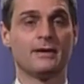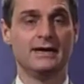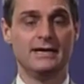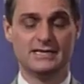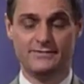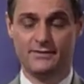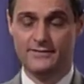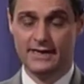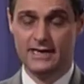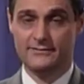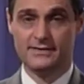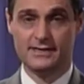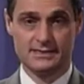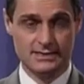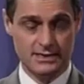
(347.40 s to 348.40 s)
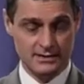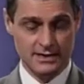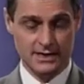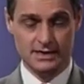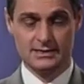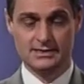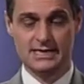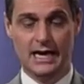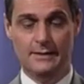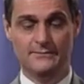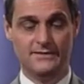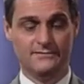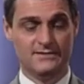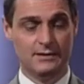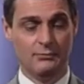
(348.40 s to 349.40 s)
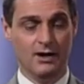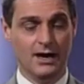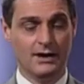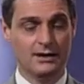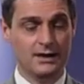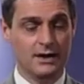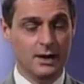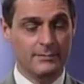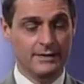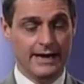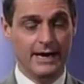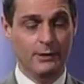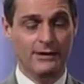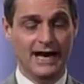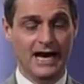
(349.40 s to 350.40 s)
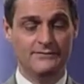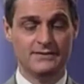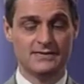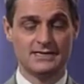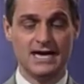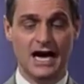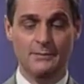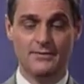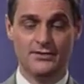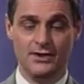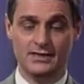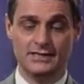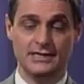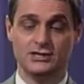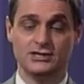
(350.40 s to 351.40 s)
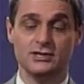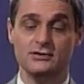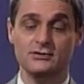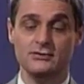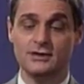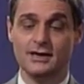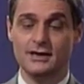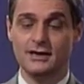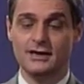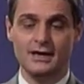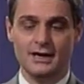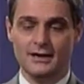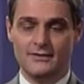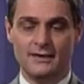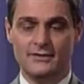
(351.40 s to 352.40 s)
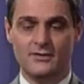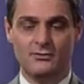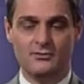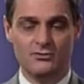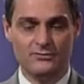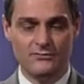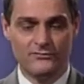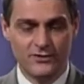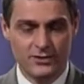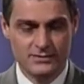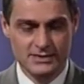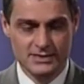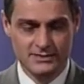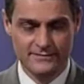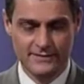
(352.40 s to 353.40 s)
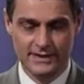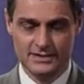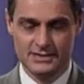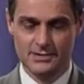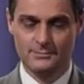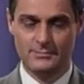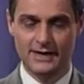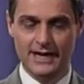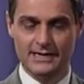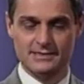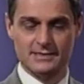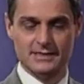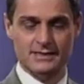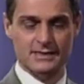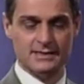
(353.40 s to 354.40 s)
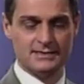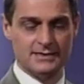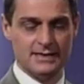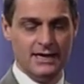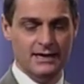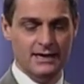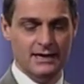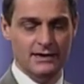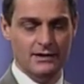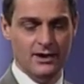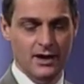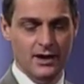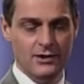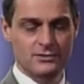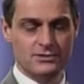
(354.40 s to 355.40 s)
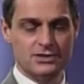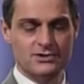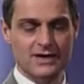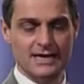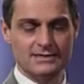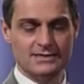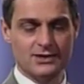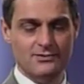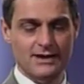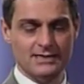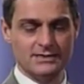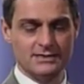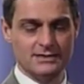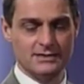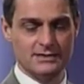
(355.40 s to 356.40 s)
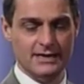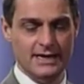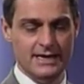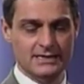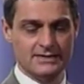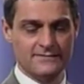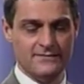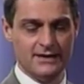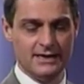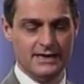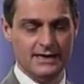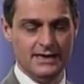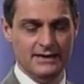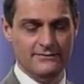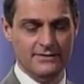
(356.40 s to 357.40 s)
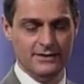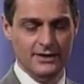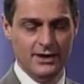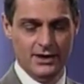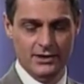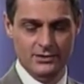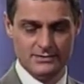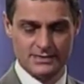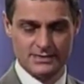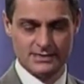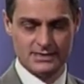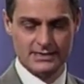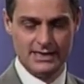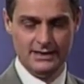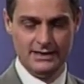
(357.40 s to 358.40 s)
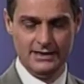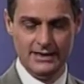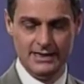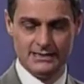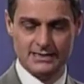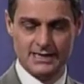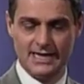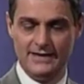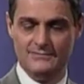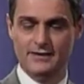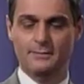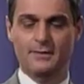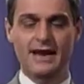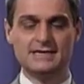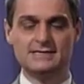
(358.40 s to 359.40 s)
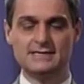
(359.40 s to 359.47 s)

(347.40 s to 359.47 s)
pleas for forgiveness in Psalm 51. But here we have in Psalm 32 the fruits of this. Blessed is he whose transgression is forgiven, whose sin is covered.